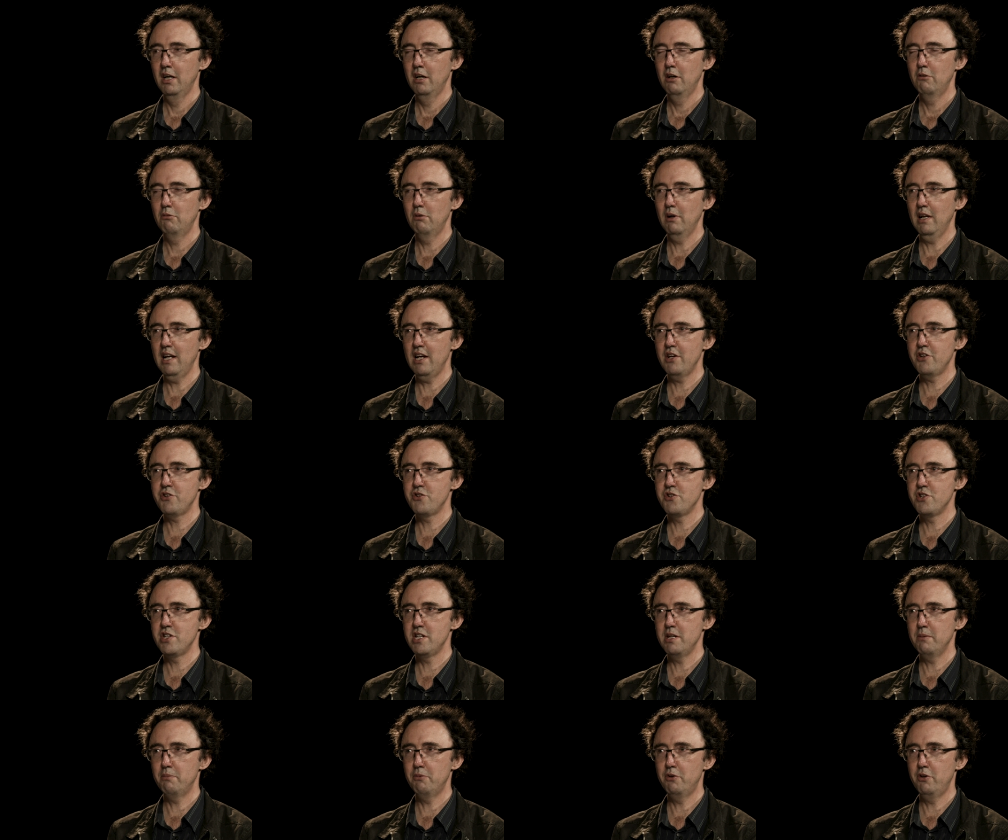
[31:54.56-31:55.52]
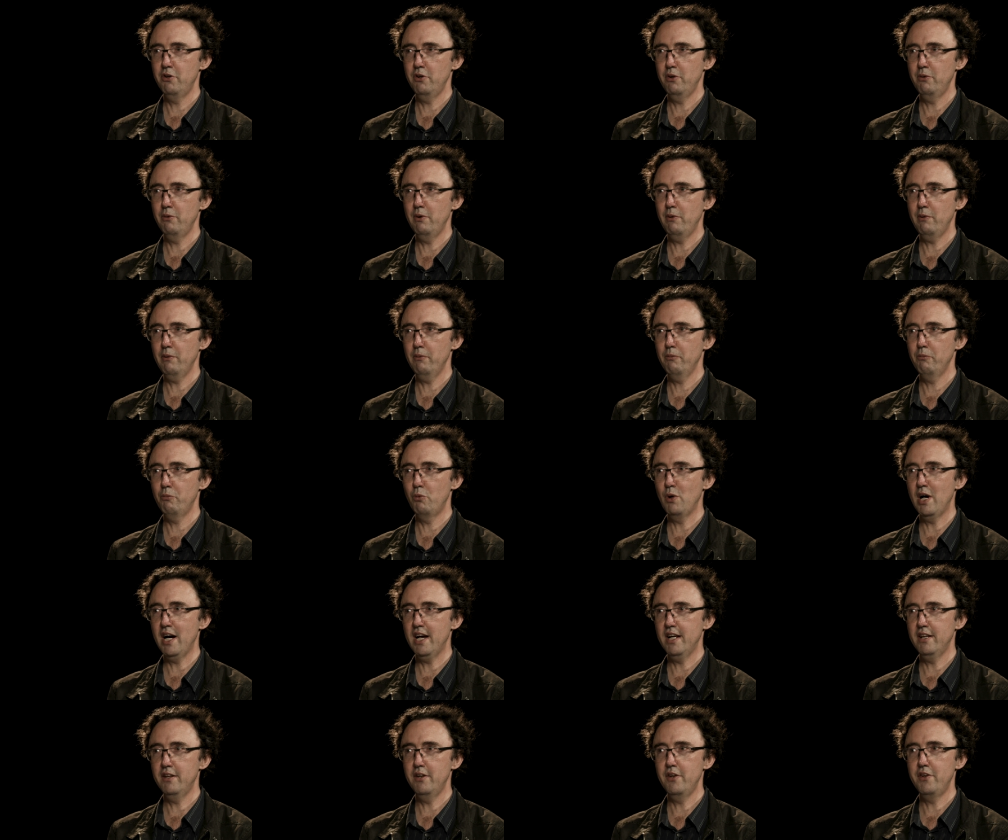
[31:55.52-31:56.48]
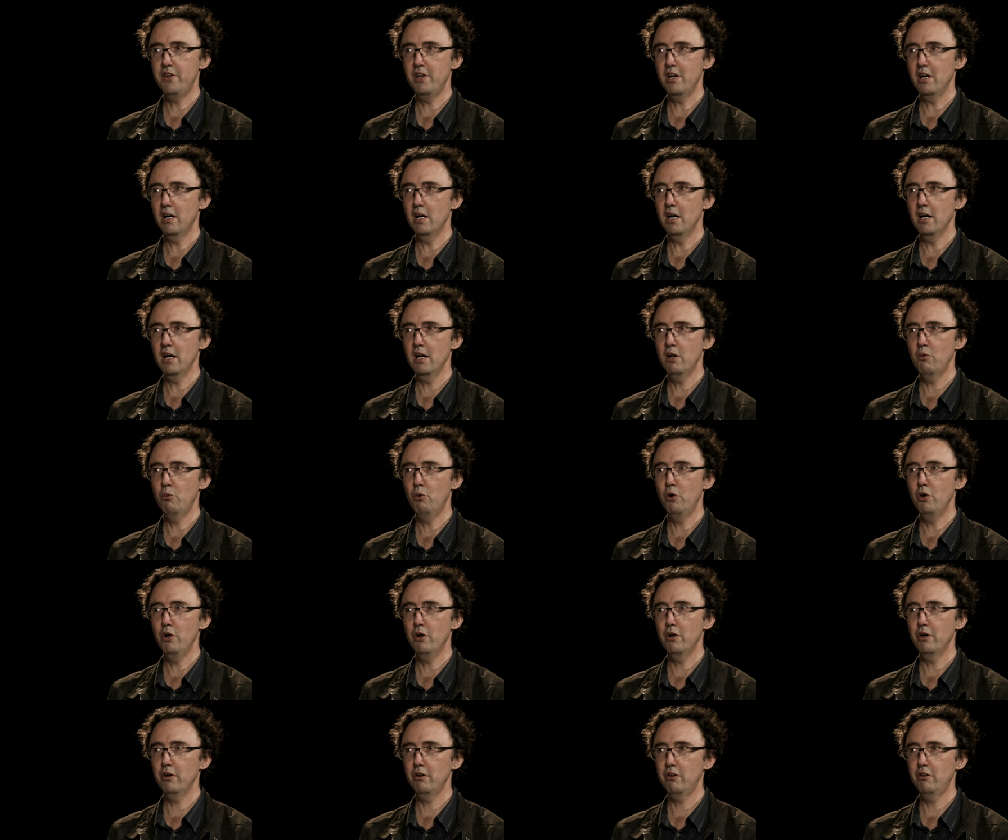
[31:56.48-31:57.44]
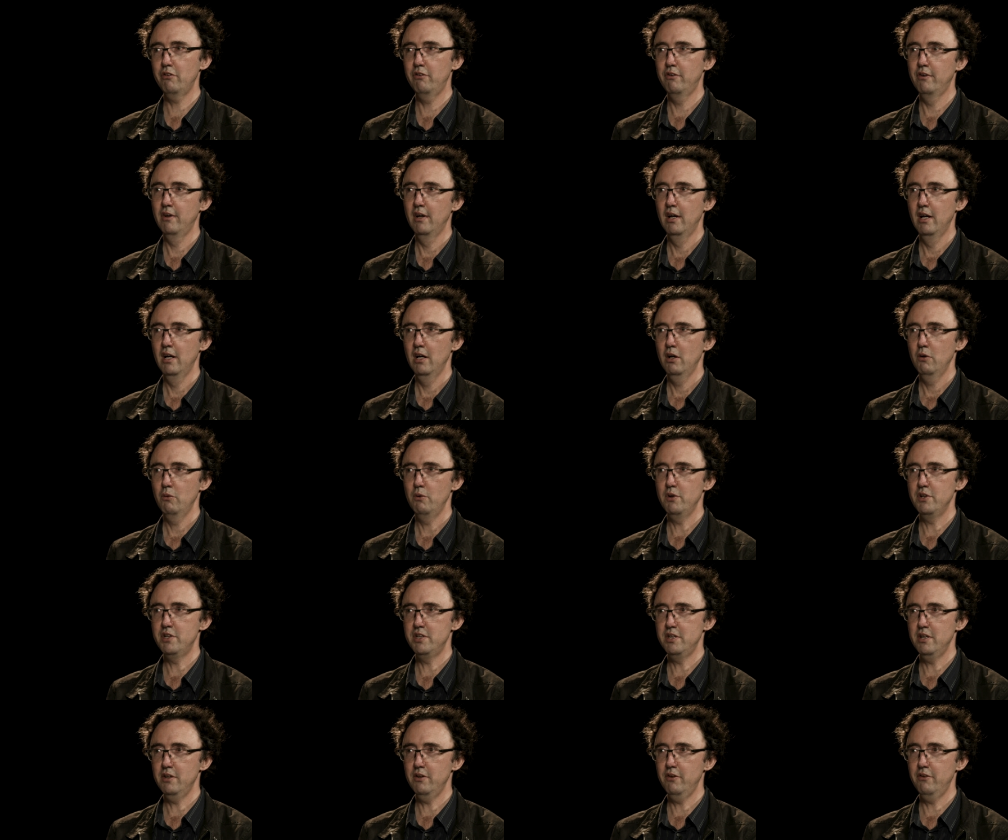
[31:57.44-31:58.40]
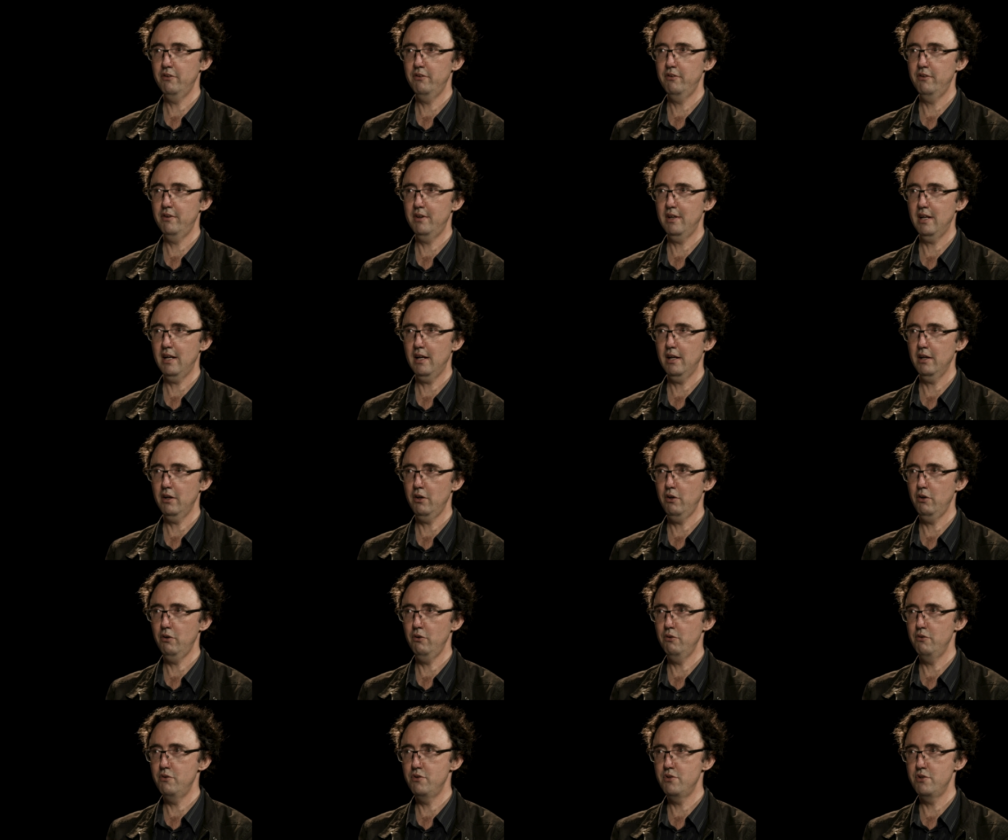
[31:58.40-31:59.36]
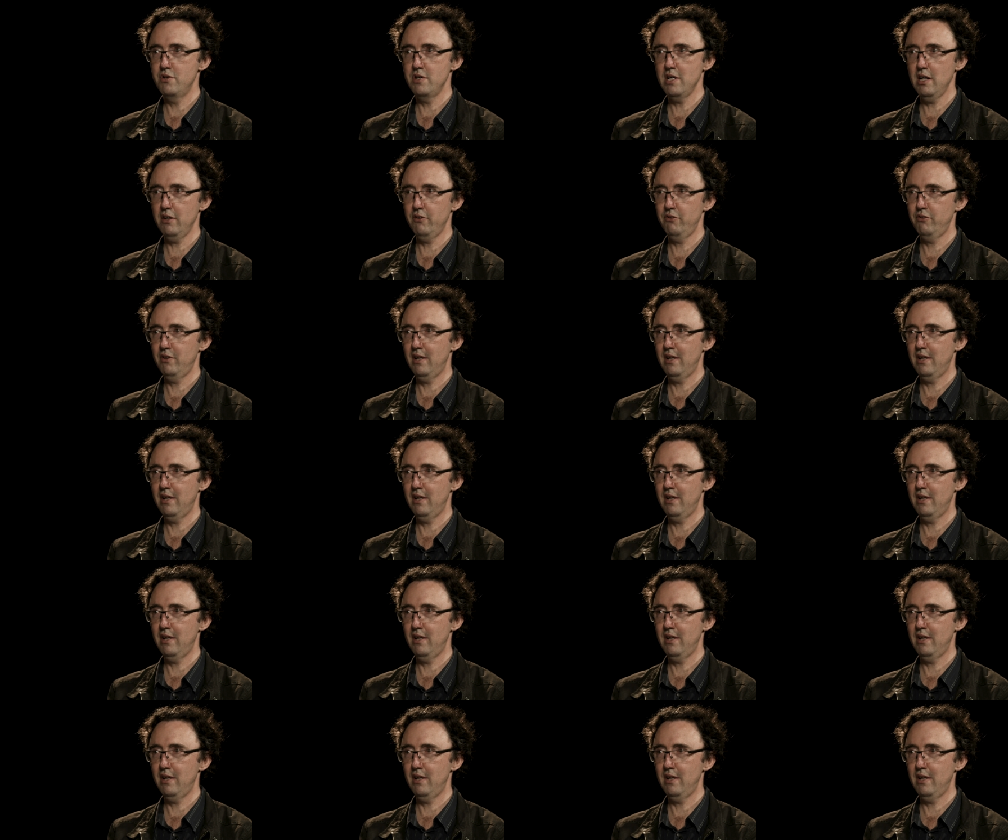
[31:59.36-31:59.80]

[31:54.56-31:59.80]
relationship to the way that the eye works, mm-hmm. which is that you just